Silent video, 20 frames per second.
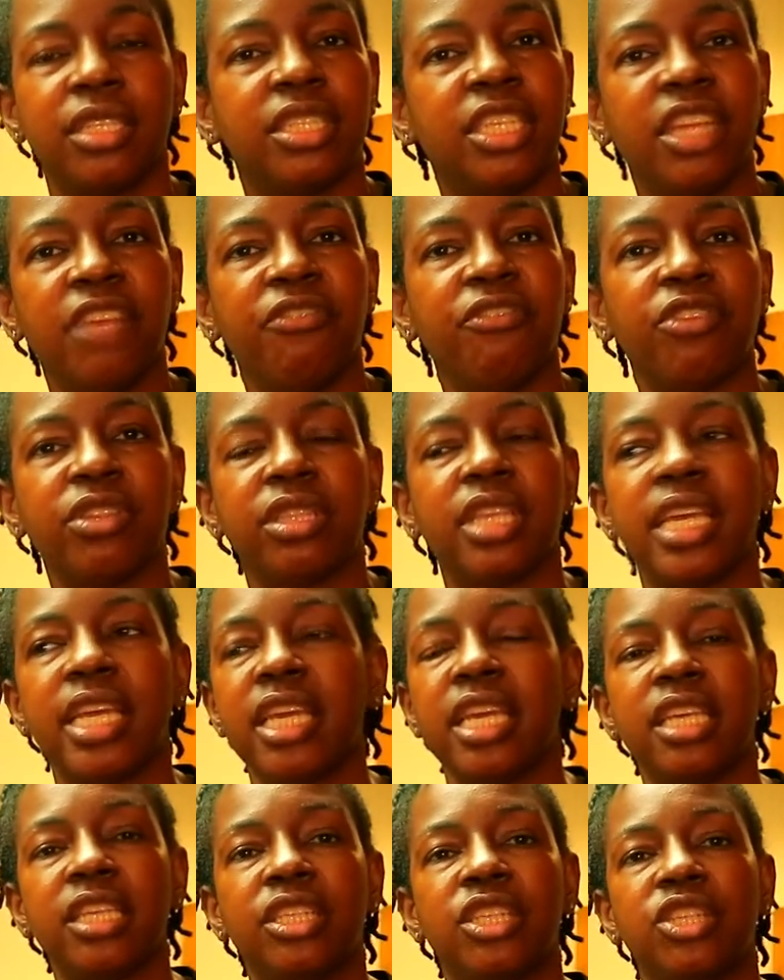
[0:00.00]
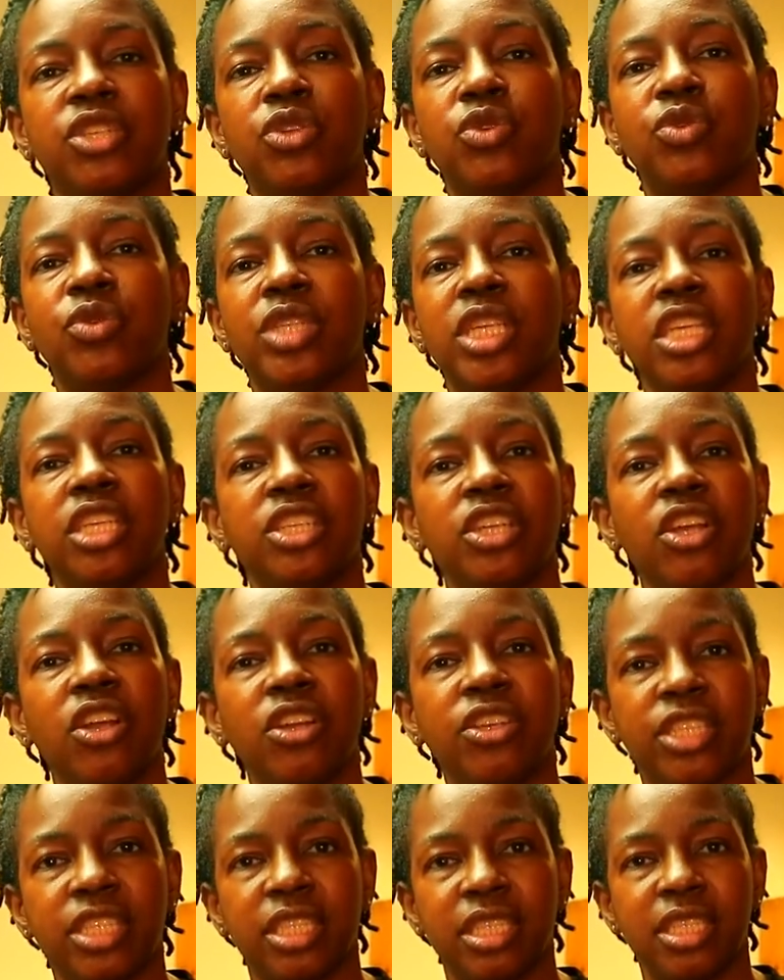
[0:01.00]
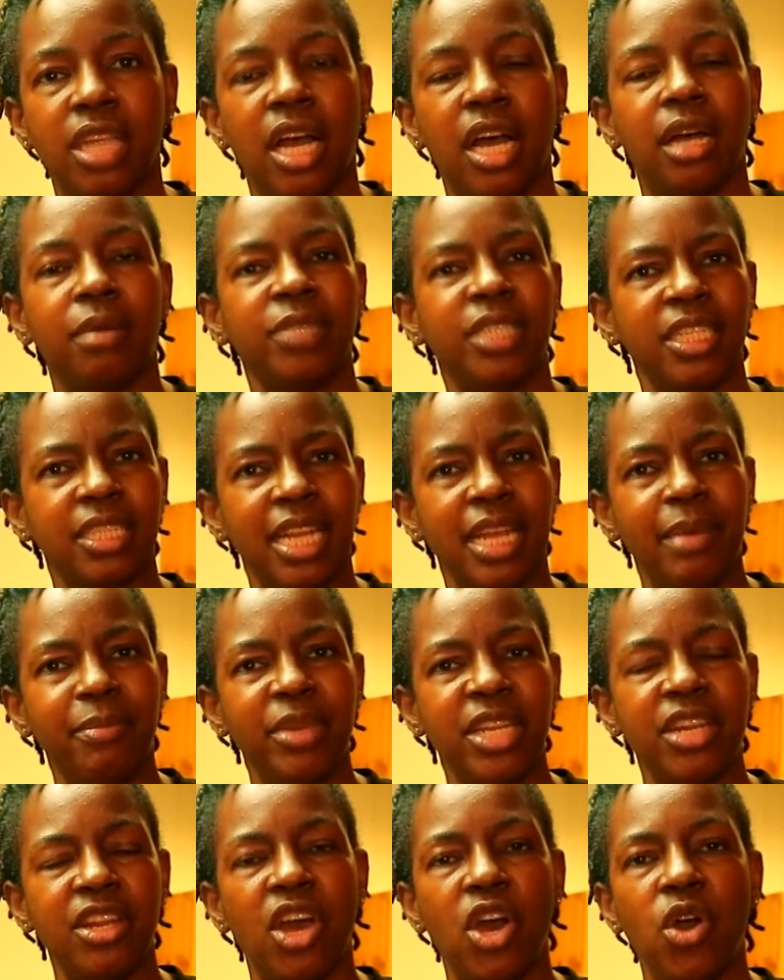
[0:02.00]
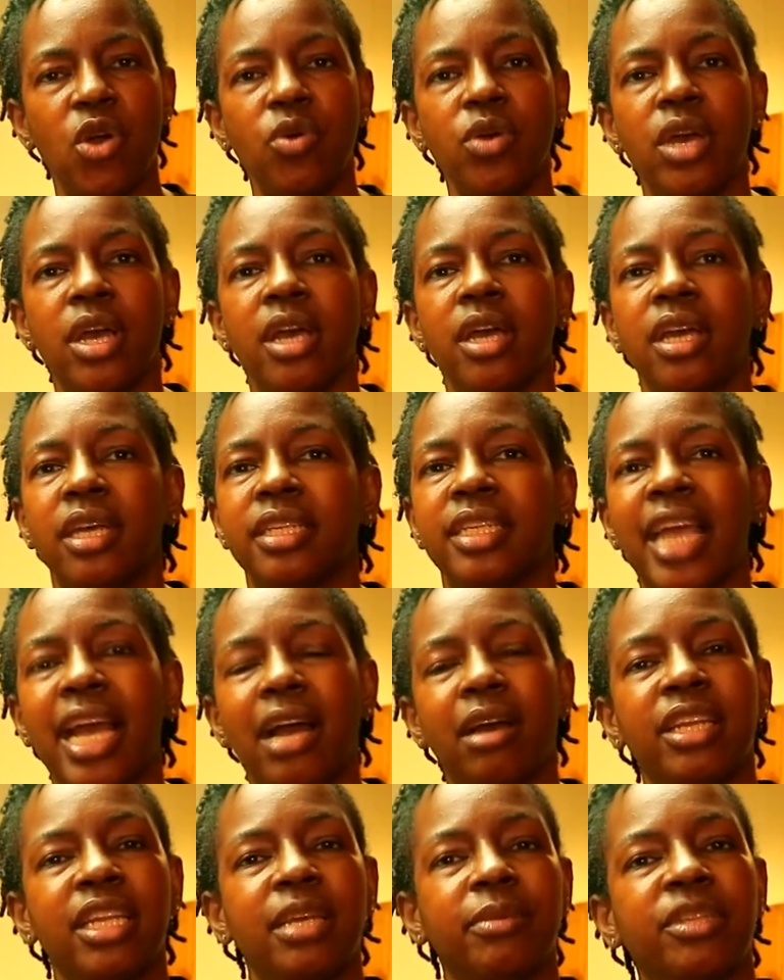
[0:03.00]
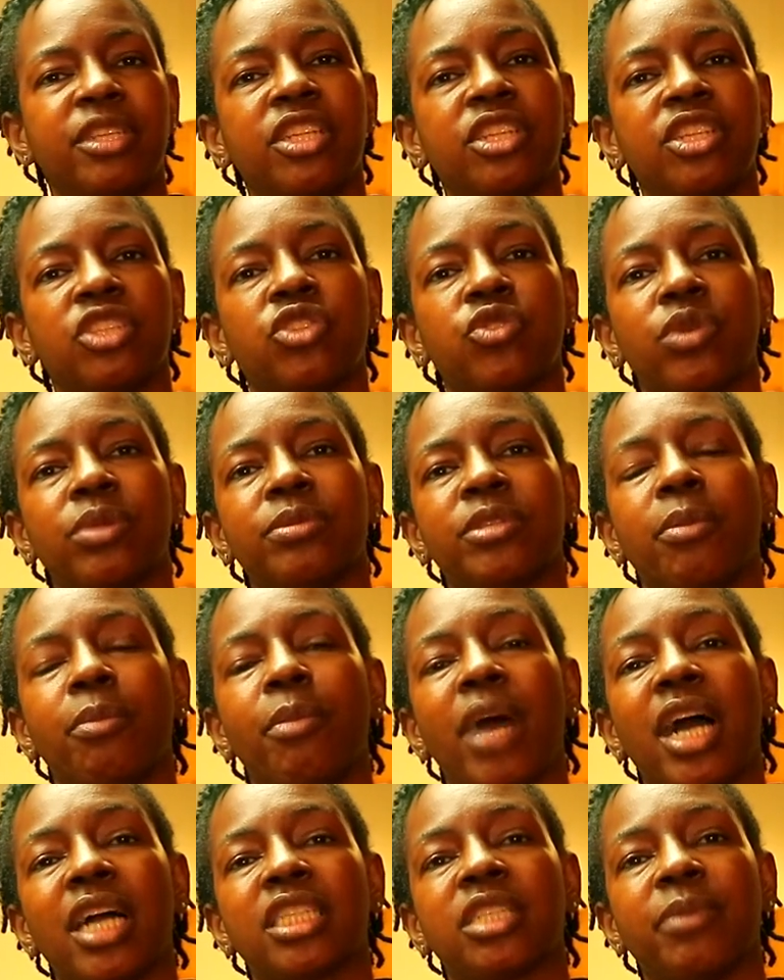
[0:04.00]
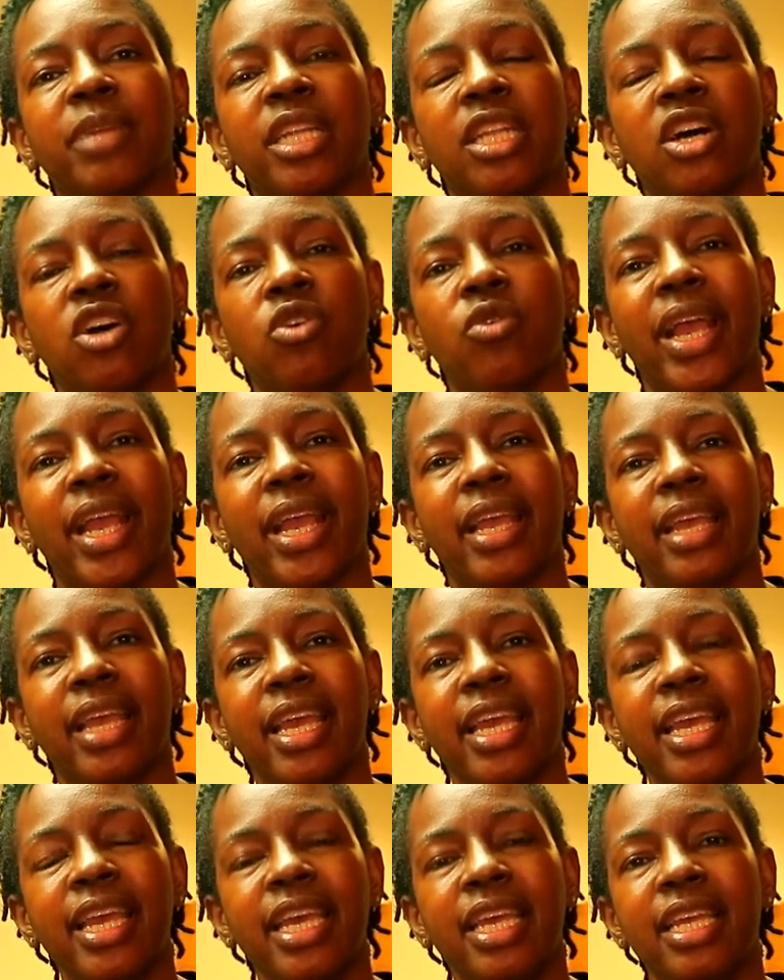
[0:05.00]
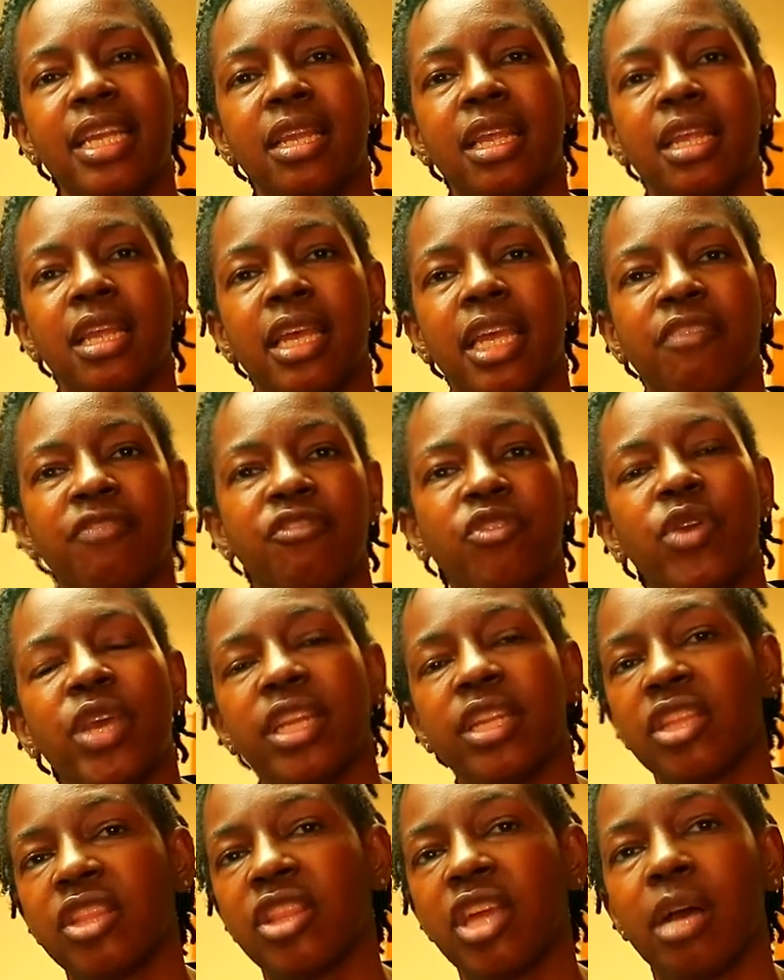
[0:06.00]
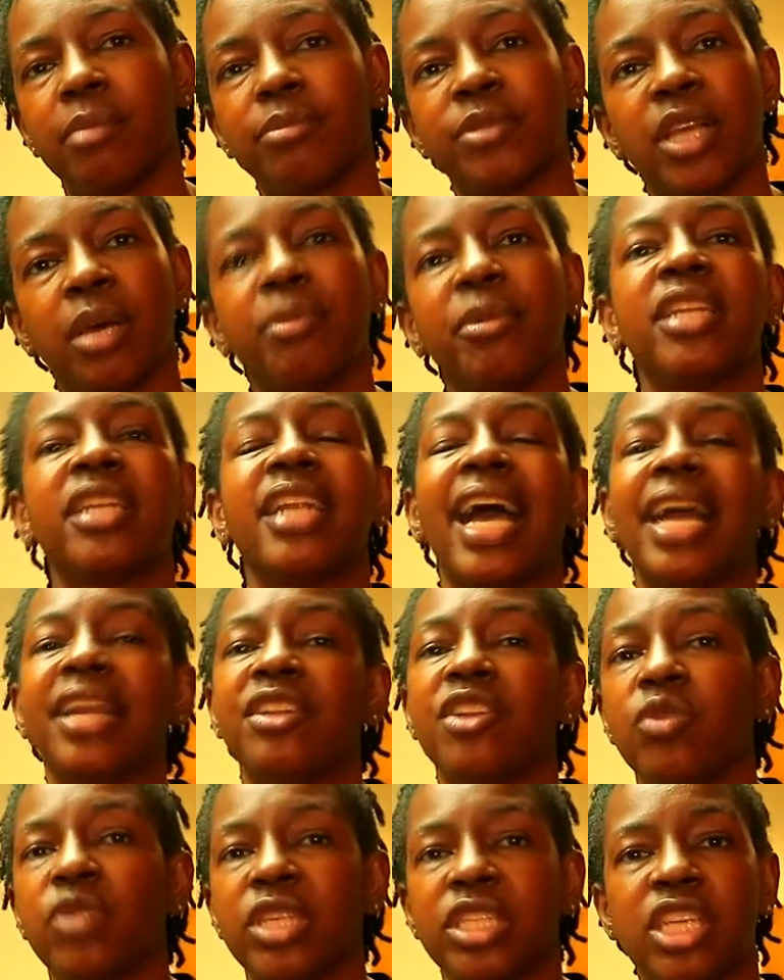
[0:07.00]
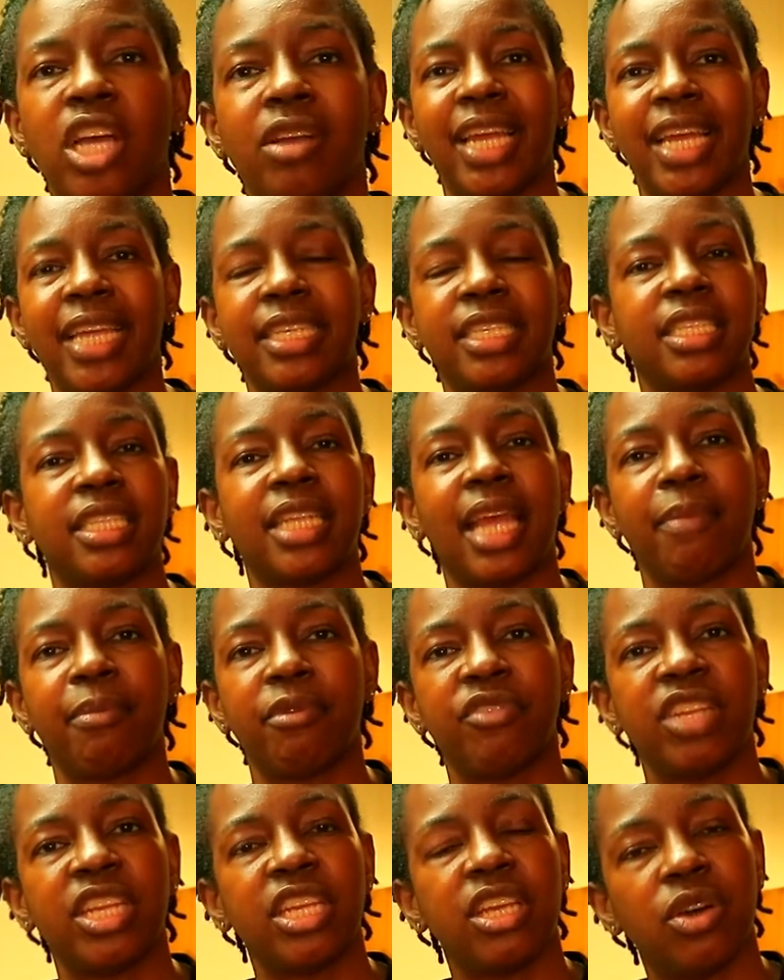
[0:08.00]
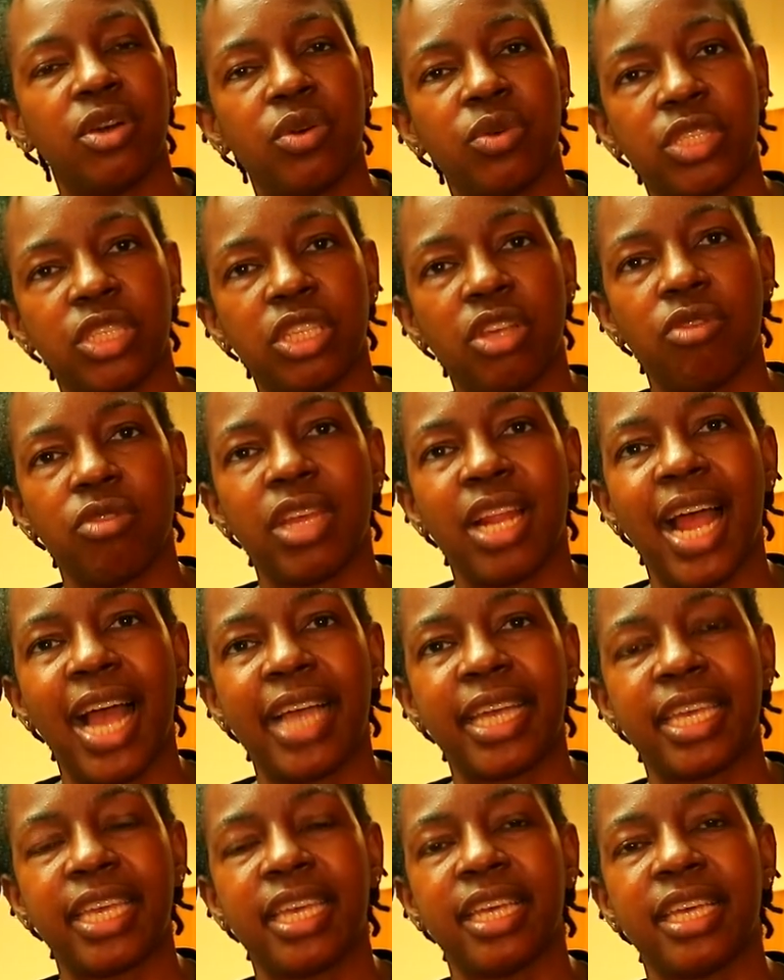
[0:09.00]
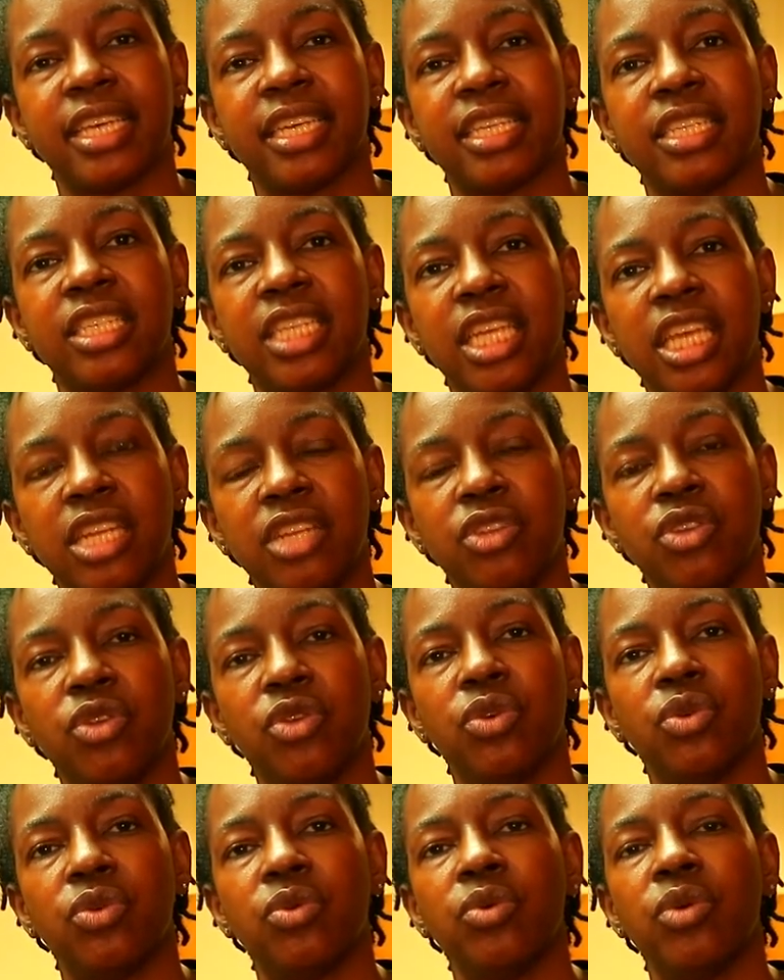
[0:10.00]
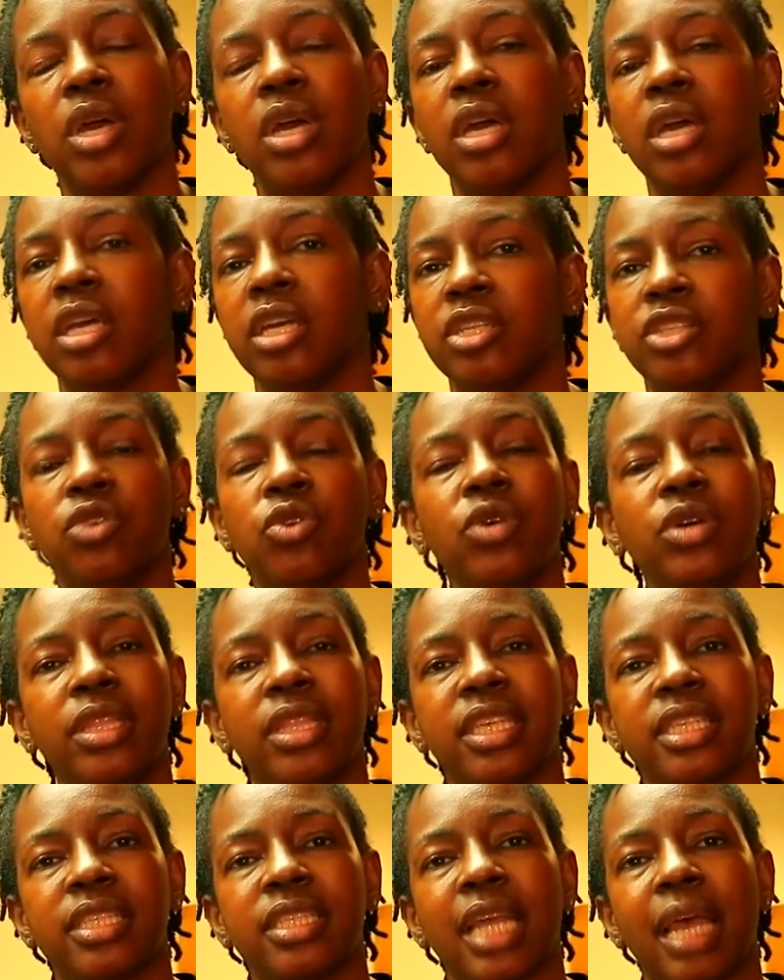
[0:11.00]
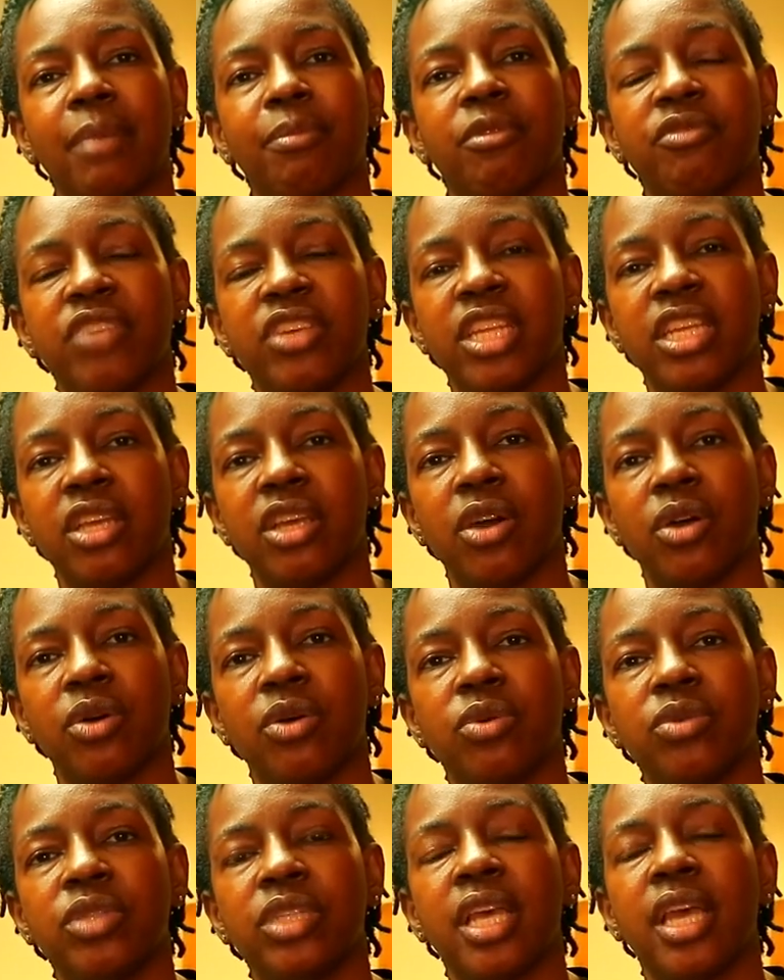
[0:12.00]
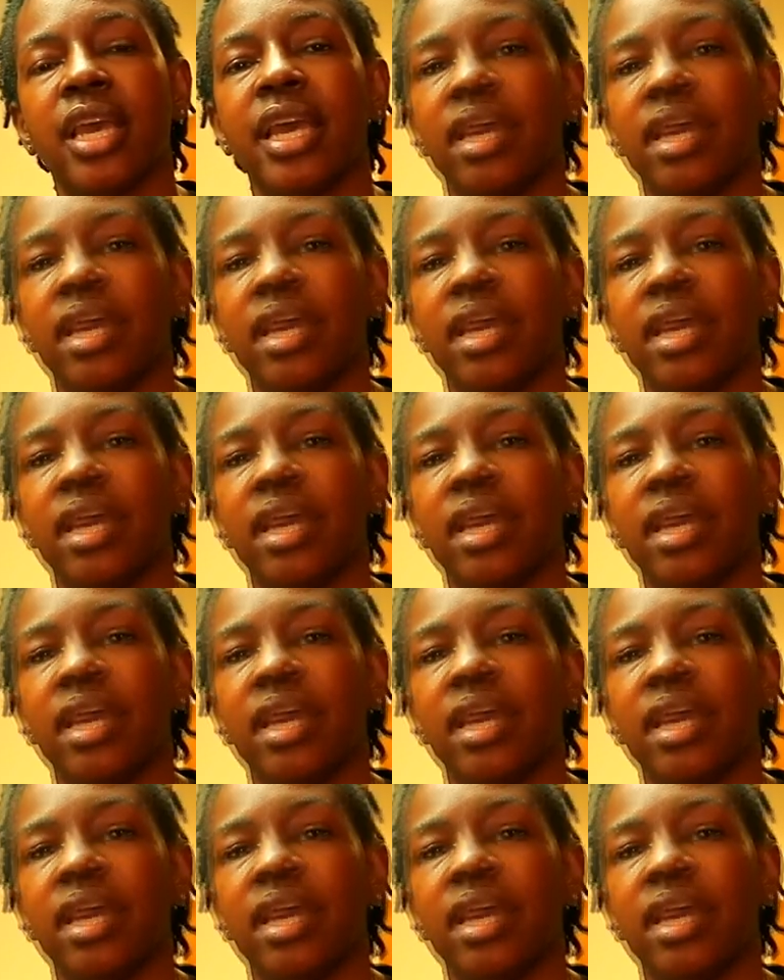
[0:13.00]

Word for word: different things to t-shirts, um, just let me know down in the description box below. And if you hit the thumbs up button, I know that like this type of videos so that I can continue doing this type of videos.